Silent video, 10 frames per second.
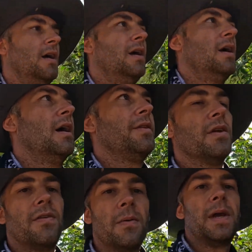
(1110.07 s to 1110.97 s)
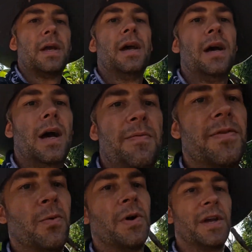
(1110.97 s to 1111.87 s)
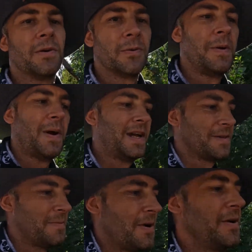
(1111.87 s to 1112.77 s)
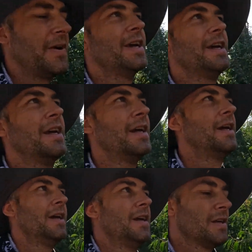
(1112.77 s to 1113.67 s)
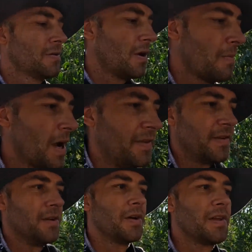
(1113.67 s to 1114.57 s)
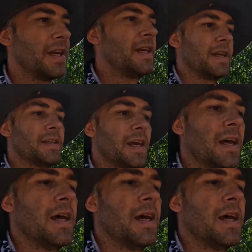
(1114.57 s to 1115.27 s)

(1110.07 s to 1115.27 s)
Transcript: I don't know if I'll be up for walking all the way back tomorrow. So what I might do, I think, is